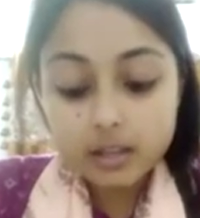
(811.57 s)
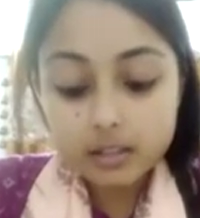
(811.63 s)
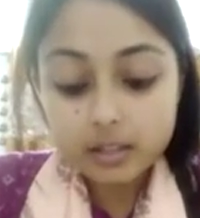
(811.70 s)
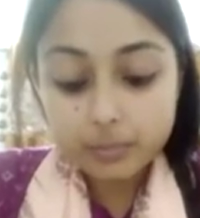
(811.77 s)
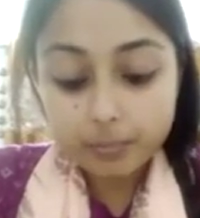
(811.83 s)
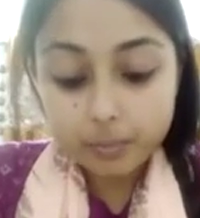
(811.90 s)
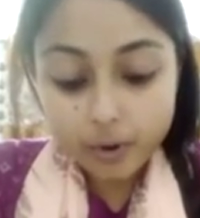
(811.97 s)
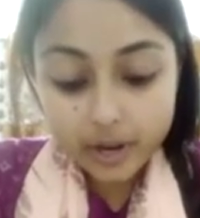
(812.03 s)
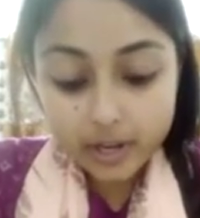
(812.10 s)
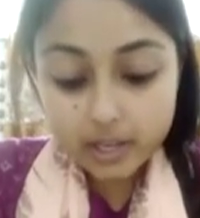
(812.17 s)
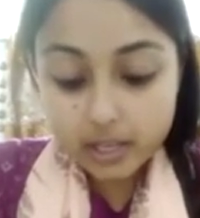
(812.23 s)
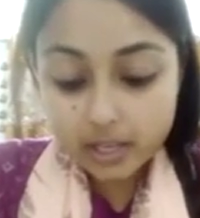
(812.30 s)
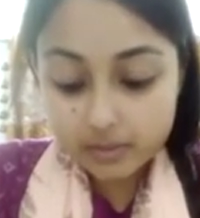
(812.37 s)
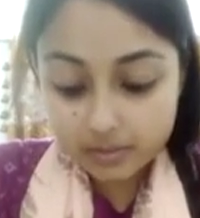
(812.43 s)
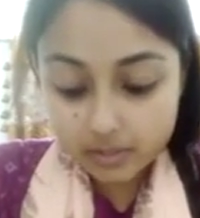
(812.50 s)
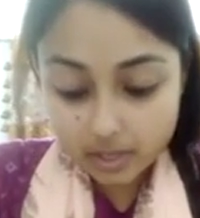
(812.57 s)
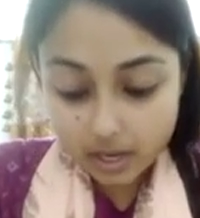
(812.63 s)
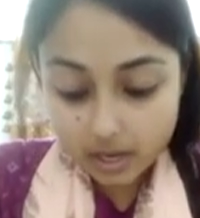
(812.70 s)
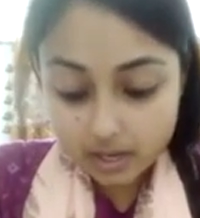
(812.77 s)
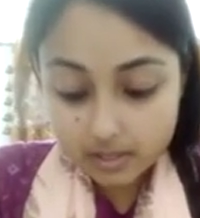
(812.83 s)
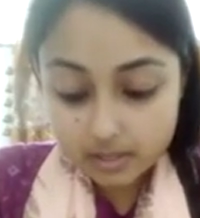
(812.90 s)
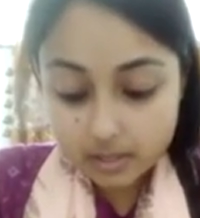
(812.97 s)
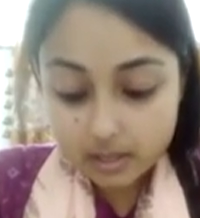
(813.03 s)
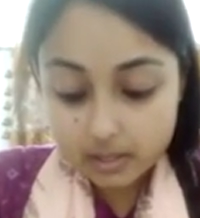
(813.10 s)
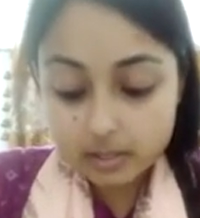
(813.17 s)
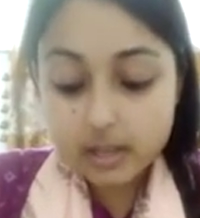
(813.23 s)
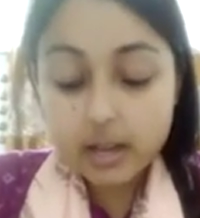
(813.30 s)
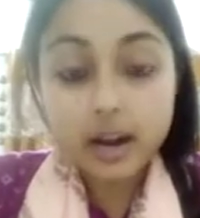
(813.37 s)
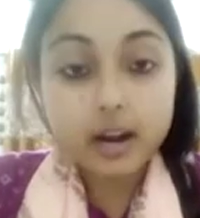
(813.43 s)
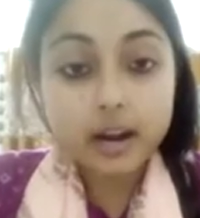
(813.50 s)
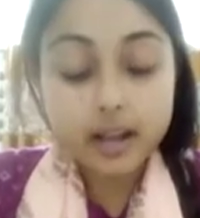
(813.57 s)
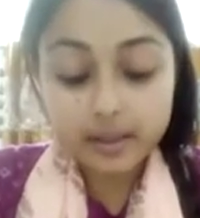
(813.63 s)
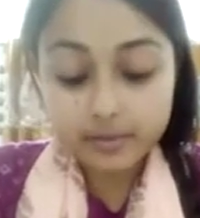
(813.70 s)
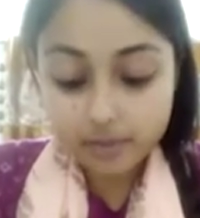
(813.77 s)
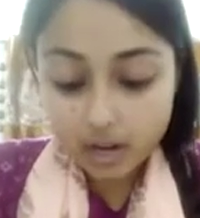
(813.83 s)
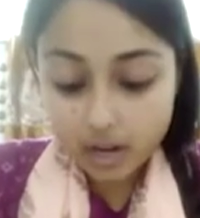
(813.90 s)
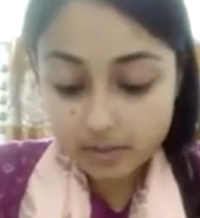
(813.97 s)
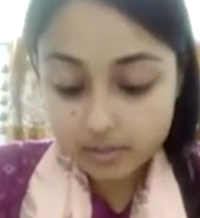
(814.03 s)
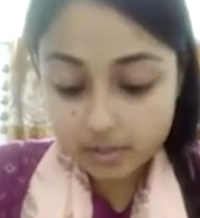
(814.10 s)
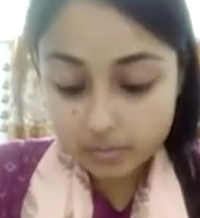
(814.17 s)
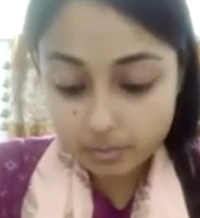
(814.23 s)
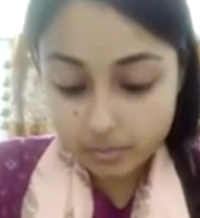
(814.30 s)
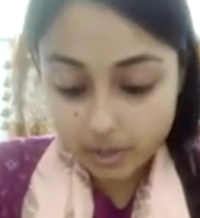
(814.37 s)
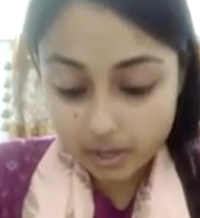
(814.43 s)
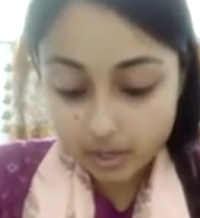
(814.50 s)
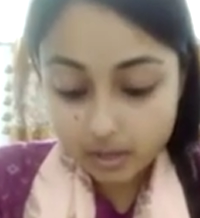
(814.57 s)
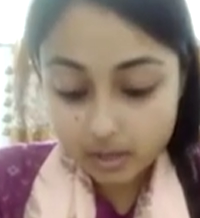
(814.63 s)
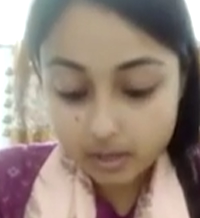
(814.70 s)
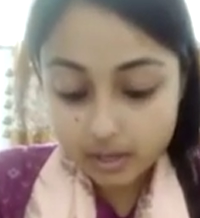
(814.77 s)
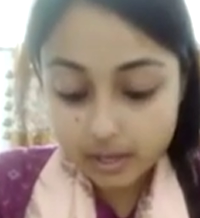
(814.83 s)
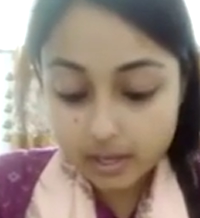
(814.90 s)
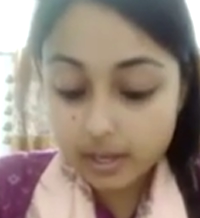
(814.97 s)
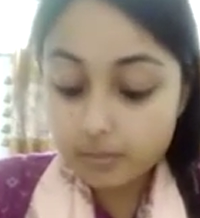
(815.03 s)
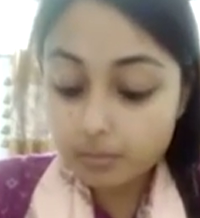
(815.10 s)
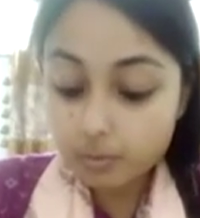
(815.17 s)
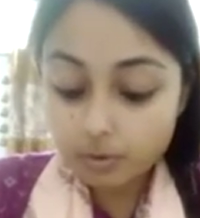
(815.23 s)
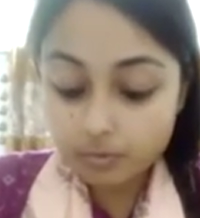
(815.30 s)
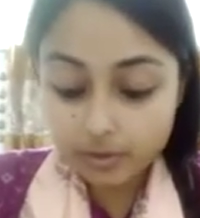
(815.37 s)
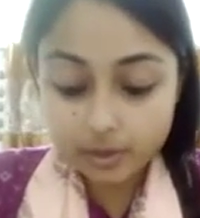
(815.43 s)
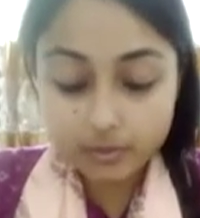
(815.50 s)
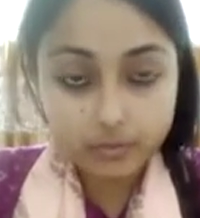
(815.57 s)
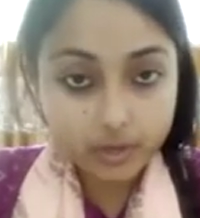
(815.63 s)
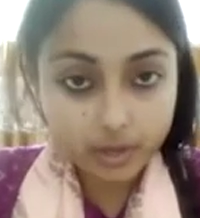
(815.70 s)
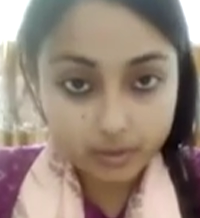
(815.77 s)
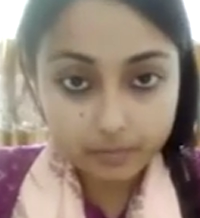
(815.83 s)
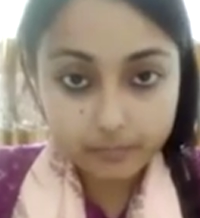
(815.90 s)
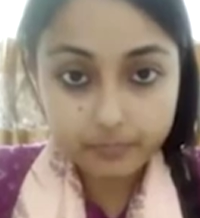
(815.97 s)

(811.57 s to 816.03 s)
The poet gives us the arrival of spring in a moving way.